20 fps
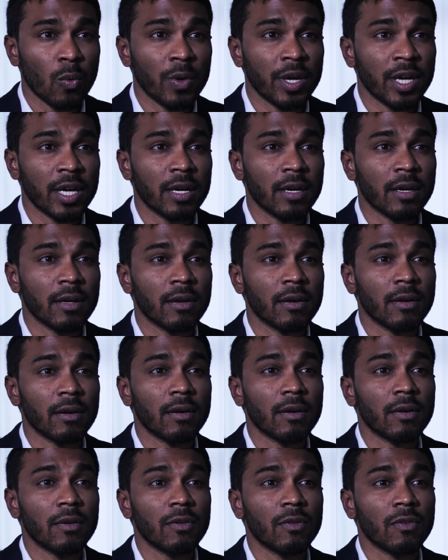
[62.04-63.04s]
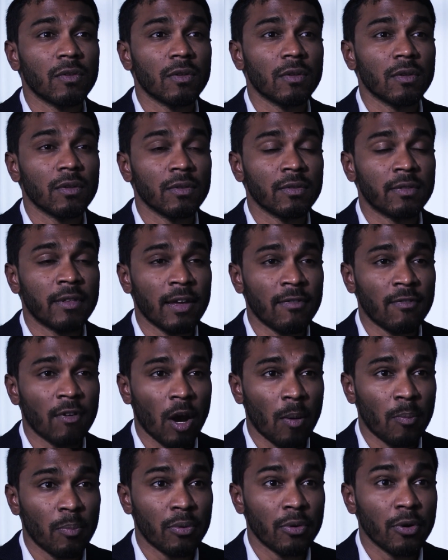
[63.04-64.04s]
we
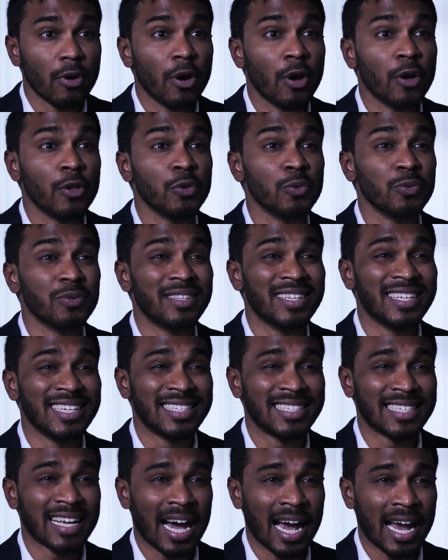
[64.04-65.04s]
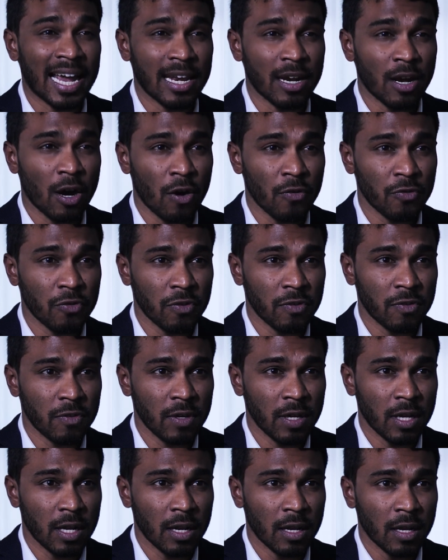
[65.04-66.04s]
develop a new design of the
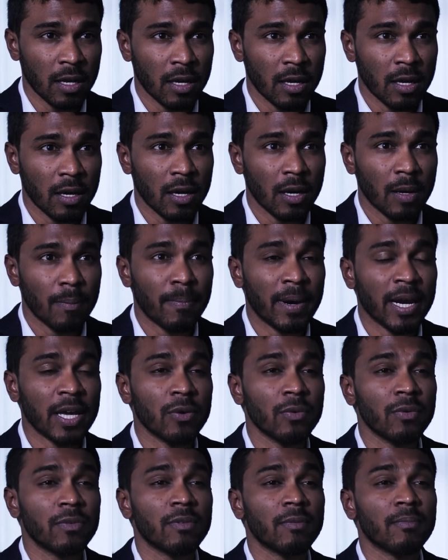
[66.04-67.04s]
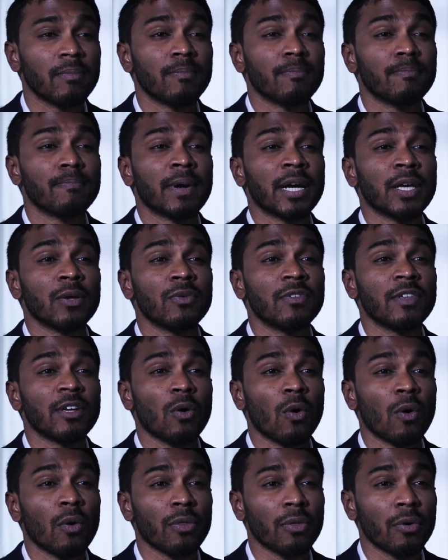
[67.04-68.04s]
seal by, use, by
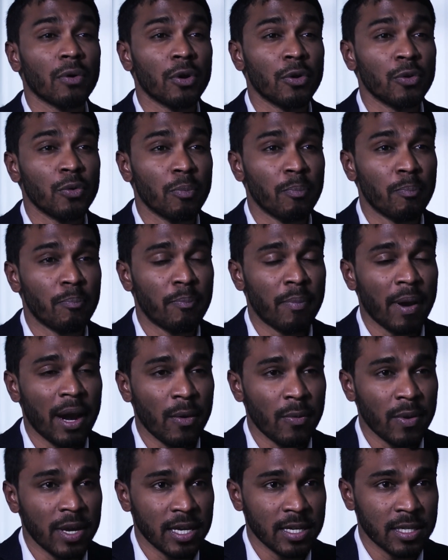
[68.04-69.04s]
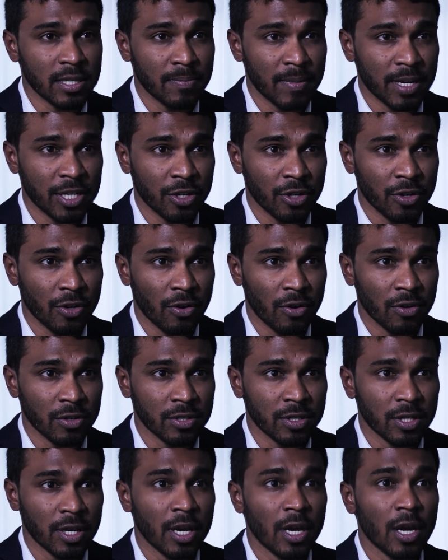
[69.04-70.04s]
using also a new pairings
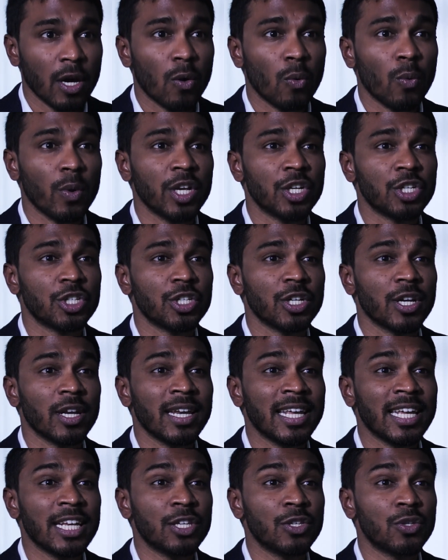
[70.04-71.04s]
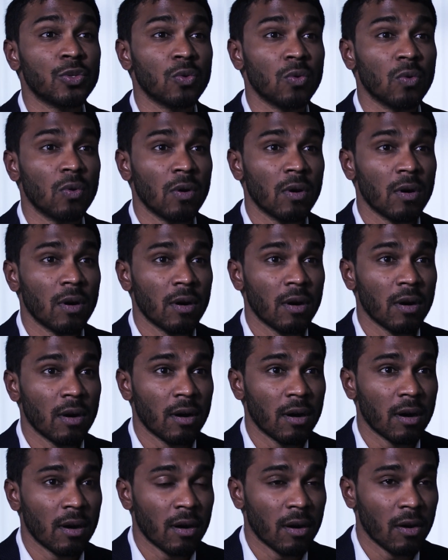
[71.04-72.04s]
materials, which lead to
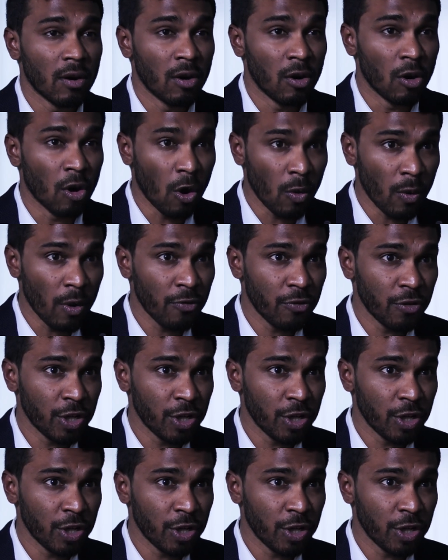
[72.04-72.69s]
lower